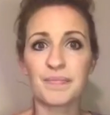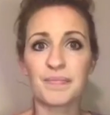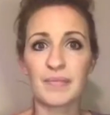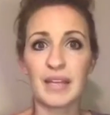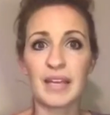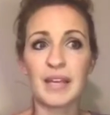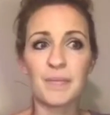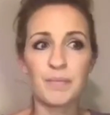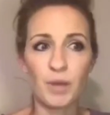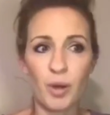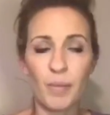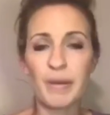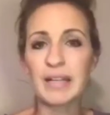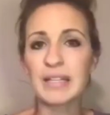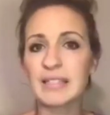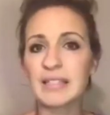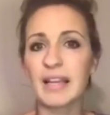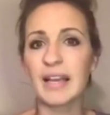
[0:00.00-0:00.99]
in
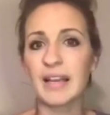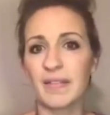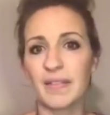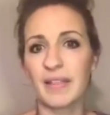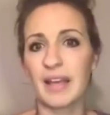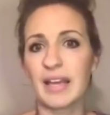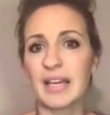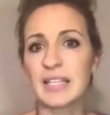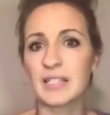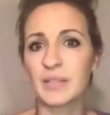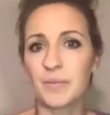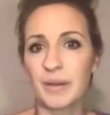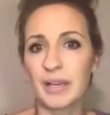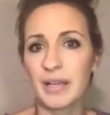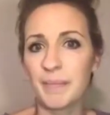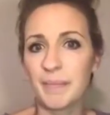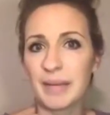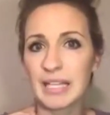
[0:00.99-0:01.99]
moments like this,
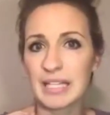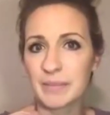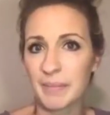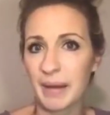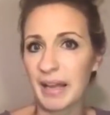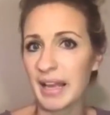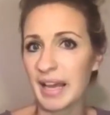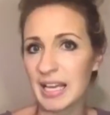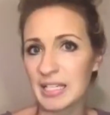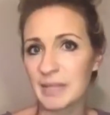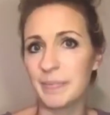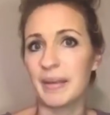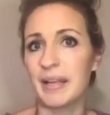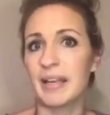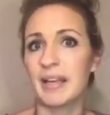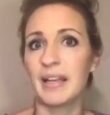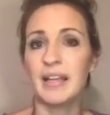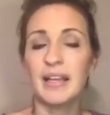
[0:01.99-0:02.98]
when it means my
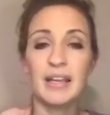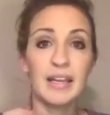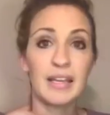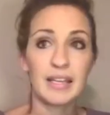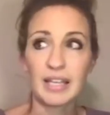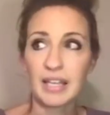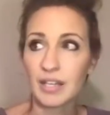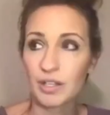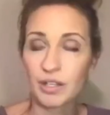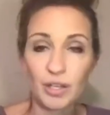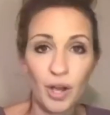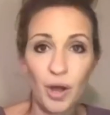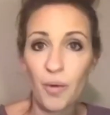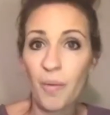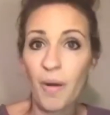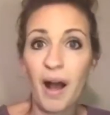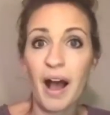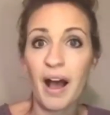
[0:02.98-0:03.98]
husband can
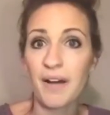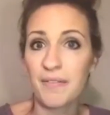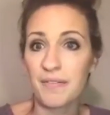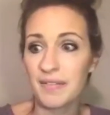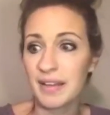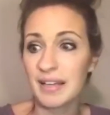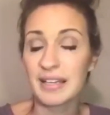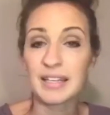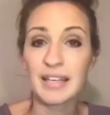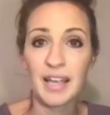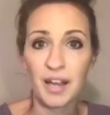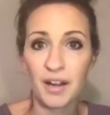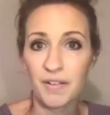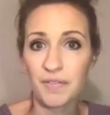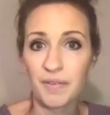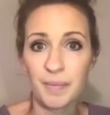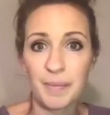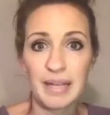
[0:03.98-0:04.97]
go off and
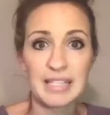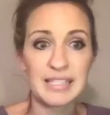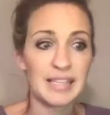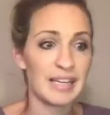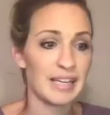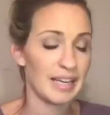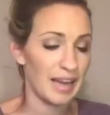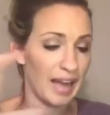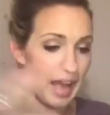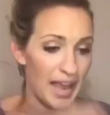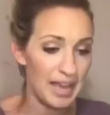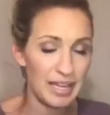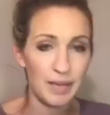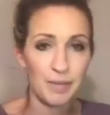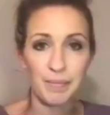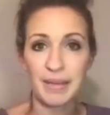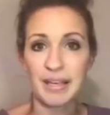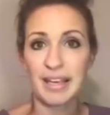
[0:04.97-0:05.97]
care for my son and I
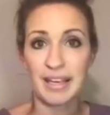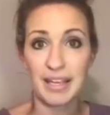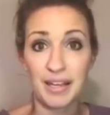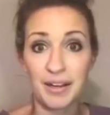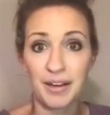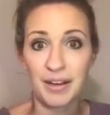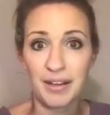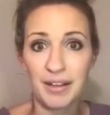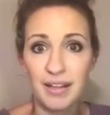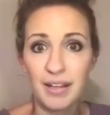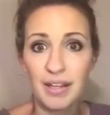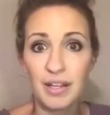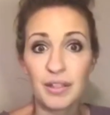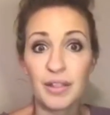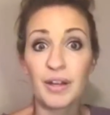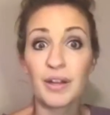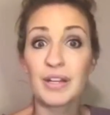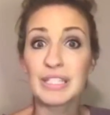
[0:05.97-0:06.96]
can be here,
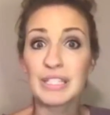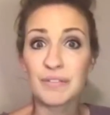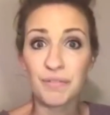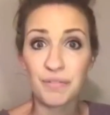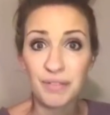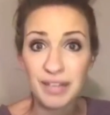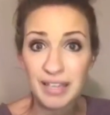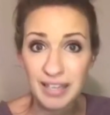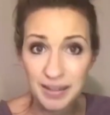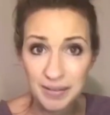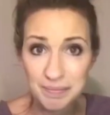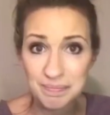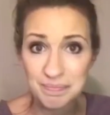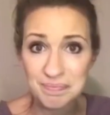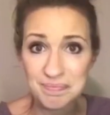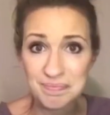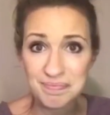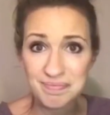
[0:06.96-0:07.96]
there is
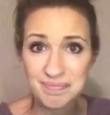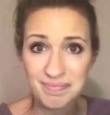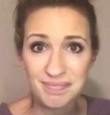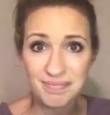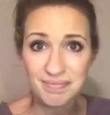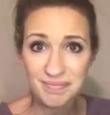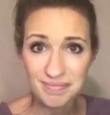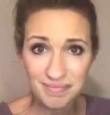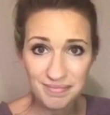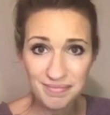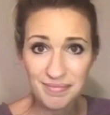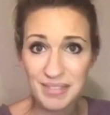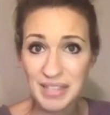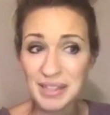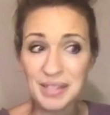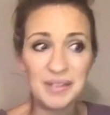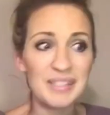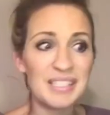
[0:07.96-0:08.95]
freedom.
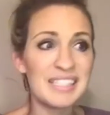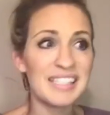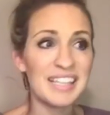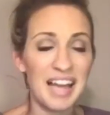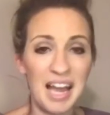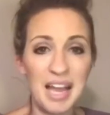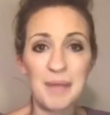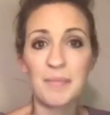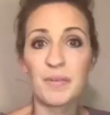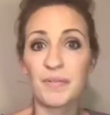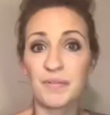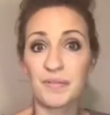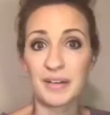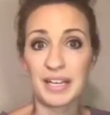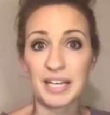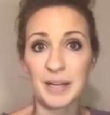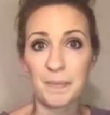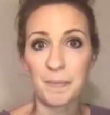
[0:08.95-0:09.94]
There is time
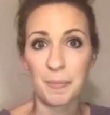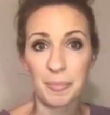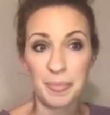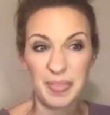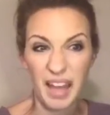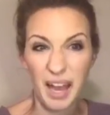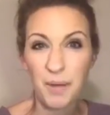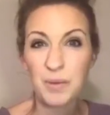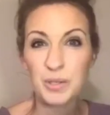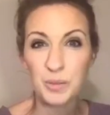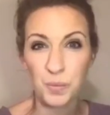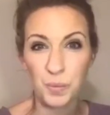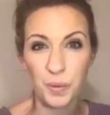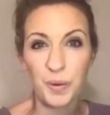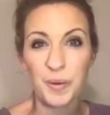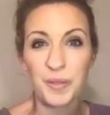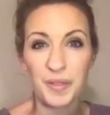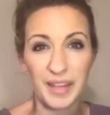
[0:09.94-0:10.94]
freedom. That was
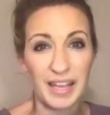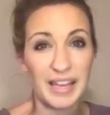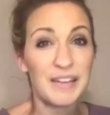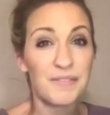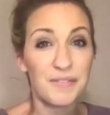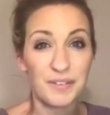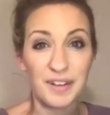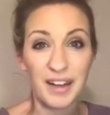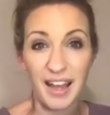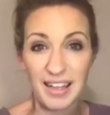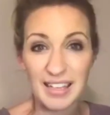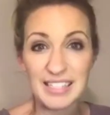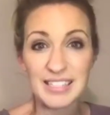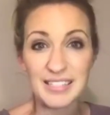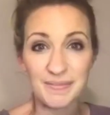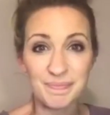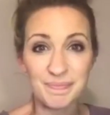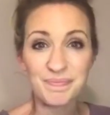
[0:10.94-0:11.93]
worth it for
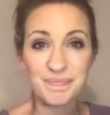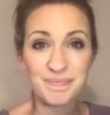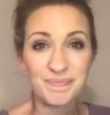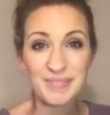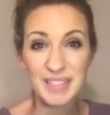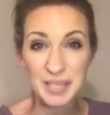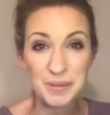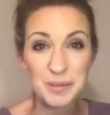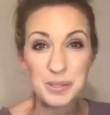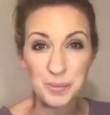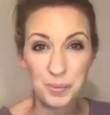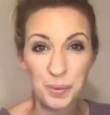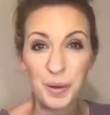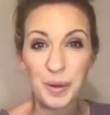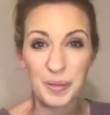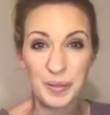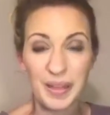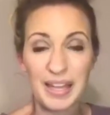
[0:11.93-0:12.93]
us. It was
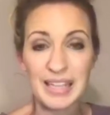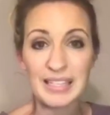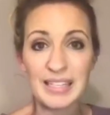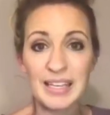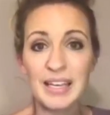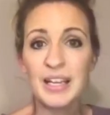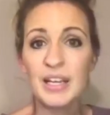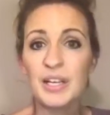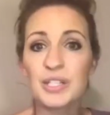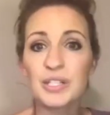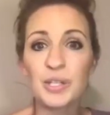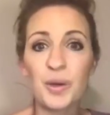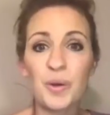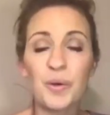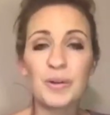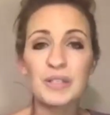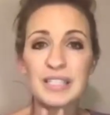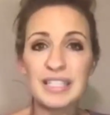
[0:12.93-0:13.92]
worth it.
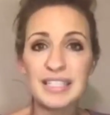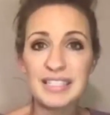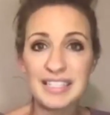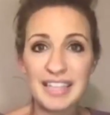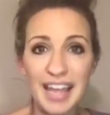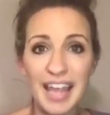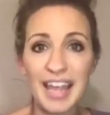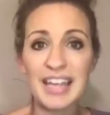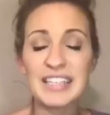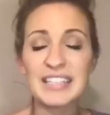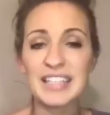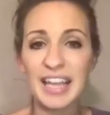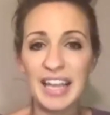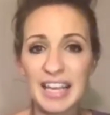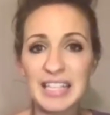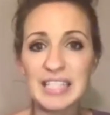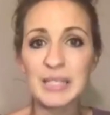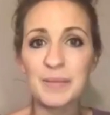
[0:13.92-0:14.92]
So today,
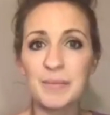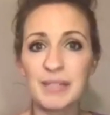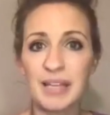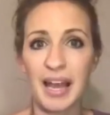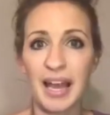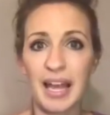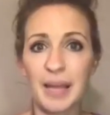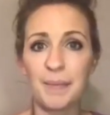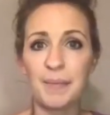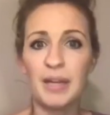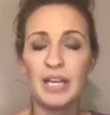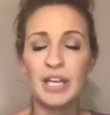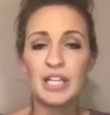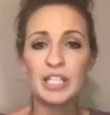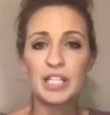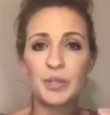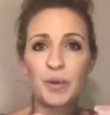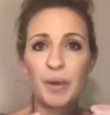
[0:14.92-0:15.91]
take some time
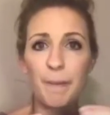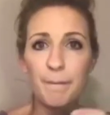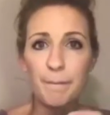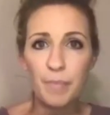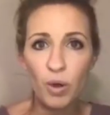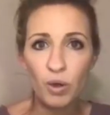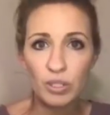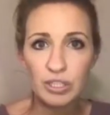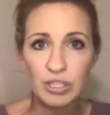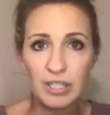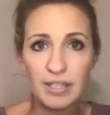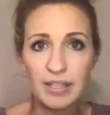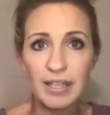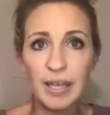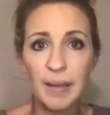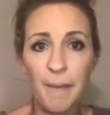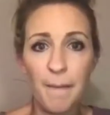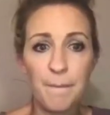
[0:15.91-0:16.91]
to
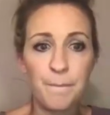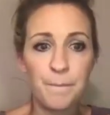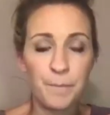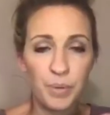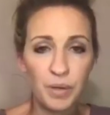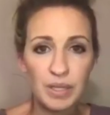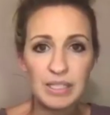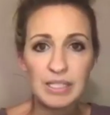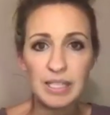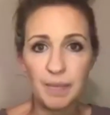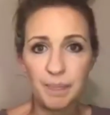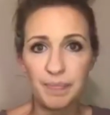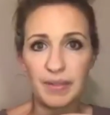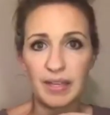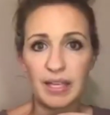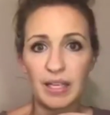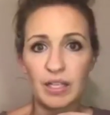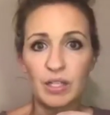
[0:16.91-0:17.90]
emotionally put
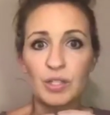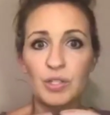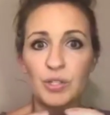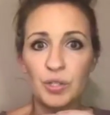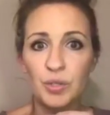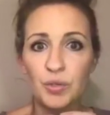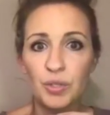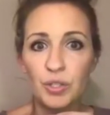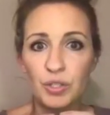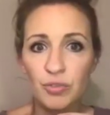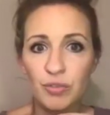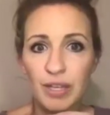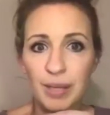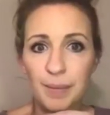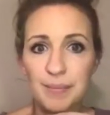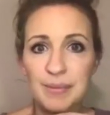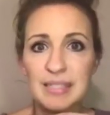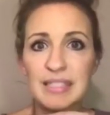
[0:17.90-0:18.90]
something to your
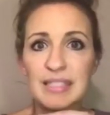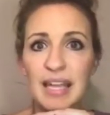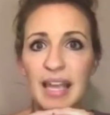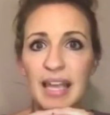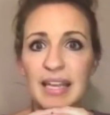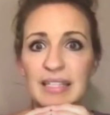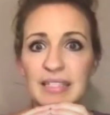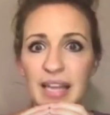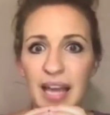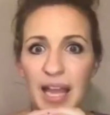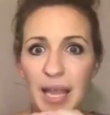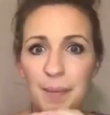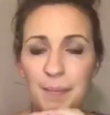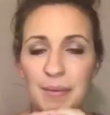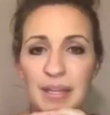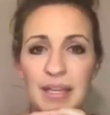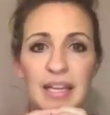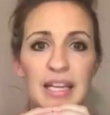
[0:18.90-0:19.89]
dreams. Take
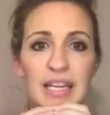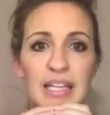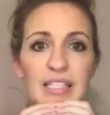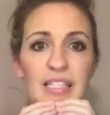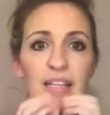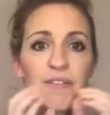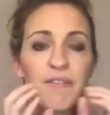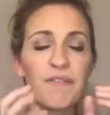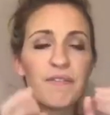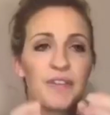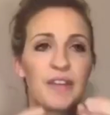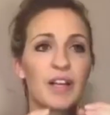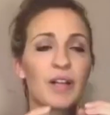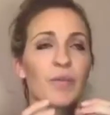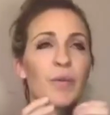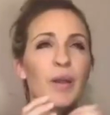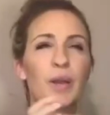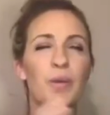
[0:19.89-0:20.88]
time to
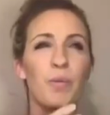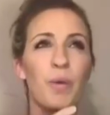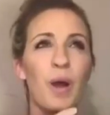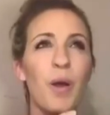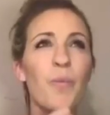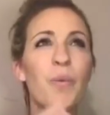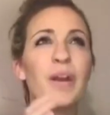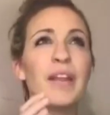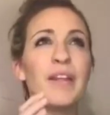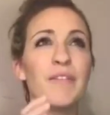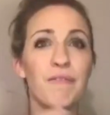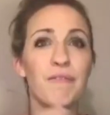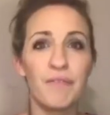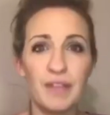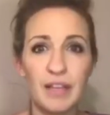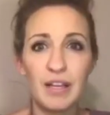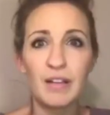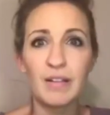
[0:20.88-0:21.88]
feel like, what would it
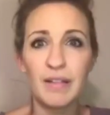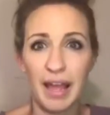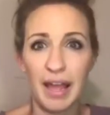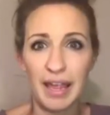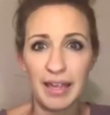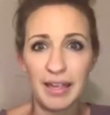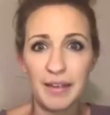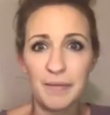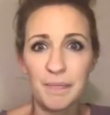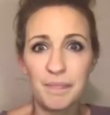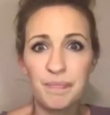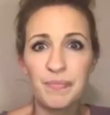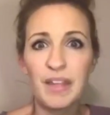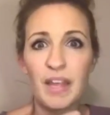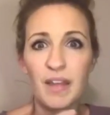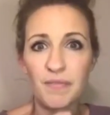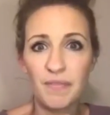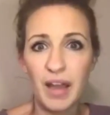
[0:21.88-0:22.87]
feel like
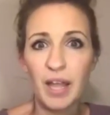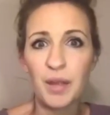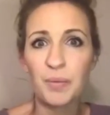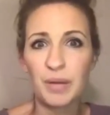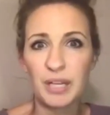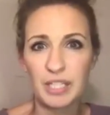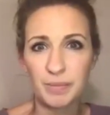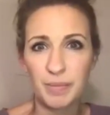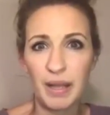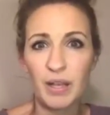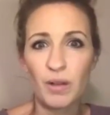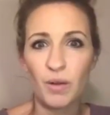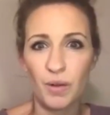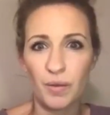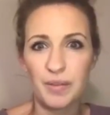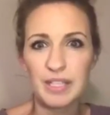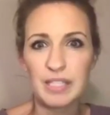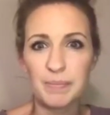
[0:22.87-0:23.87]
if I reached my
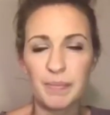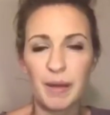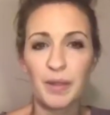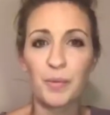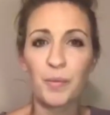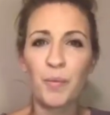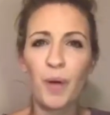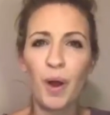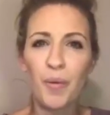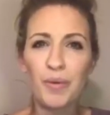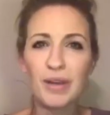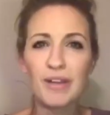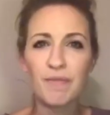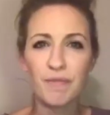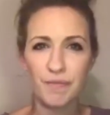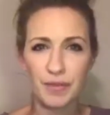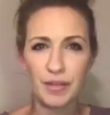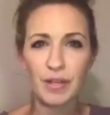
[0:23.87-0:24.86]
goal this month? What would
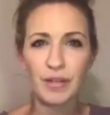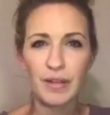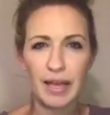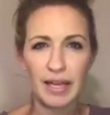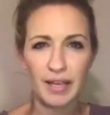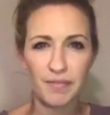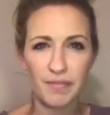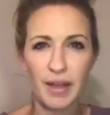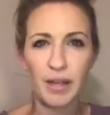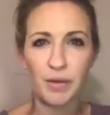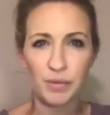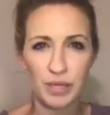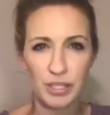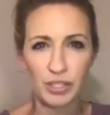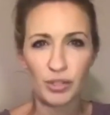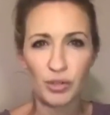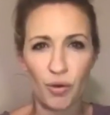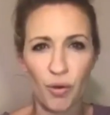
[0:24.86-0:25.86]
it feel like if I
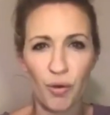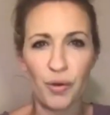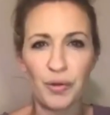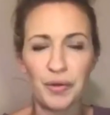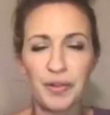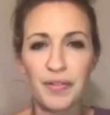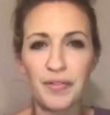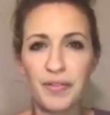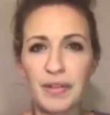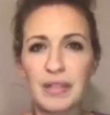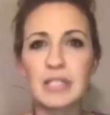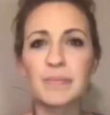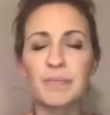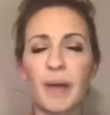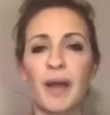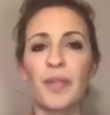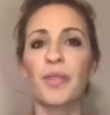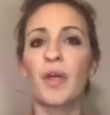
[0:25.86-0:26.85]
reached gold this
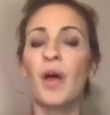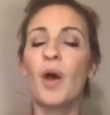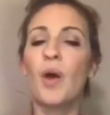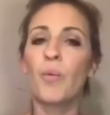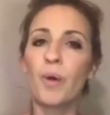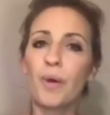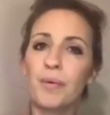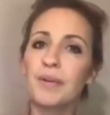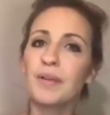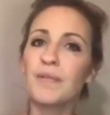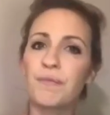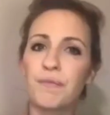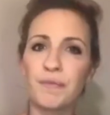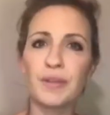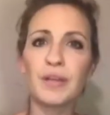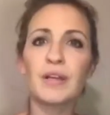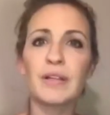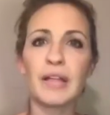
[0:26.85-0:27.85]
month? What would it
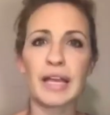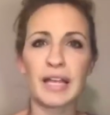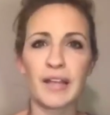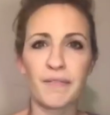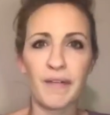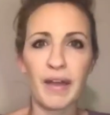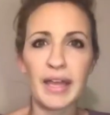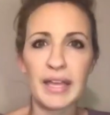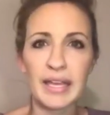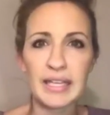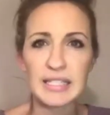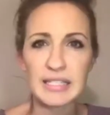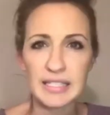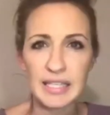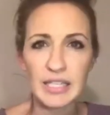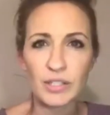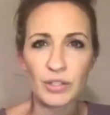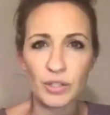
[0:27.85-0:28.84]
feel like if I hit
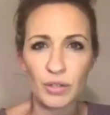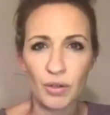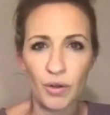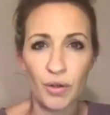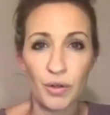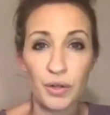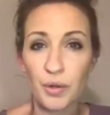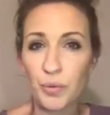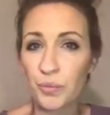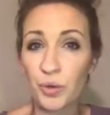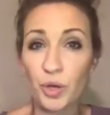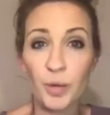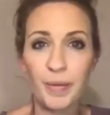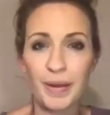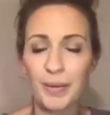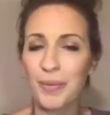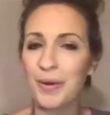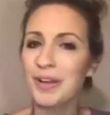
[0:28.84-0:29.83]
senior gold,
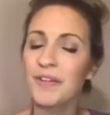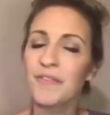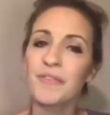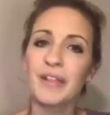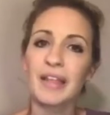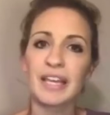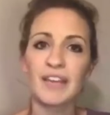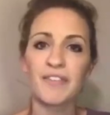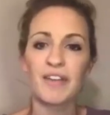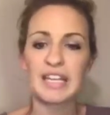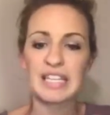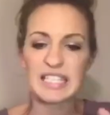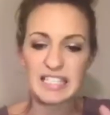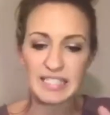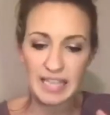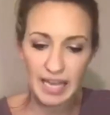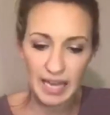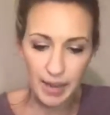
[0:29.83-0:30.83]
ruby? What would it feel like if I
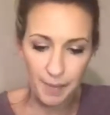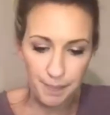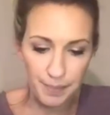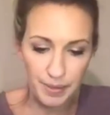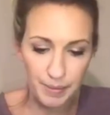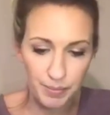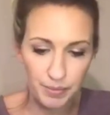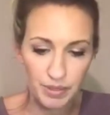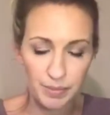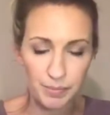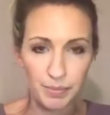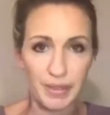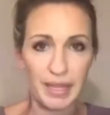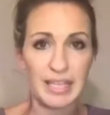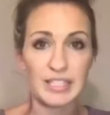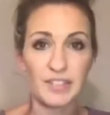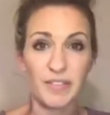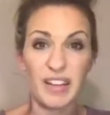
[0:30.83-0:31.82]
set up people in
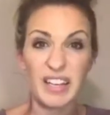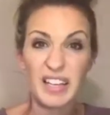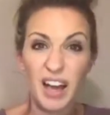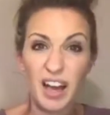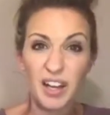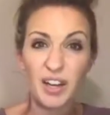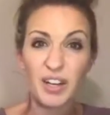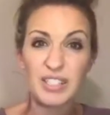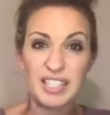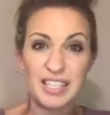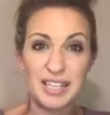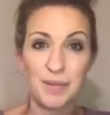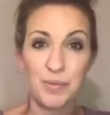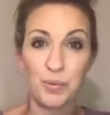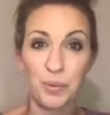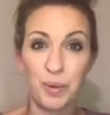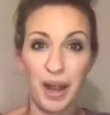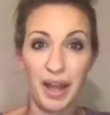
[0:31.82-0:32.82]
place, if I got our
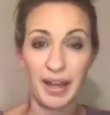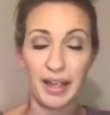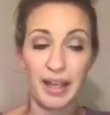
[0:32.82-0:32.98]
team ready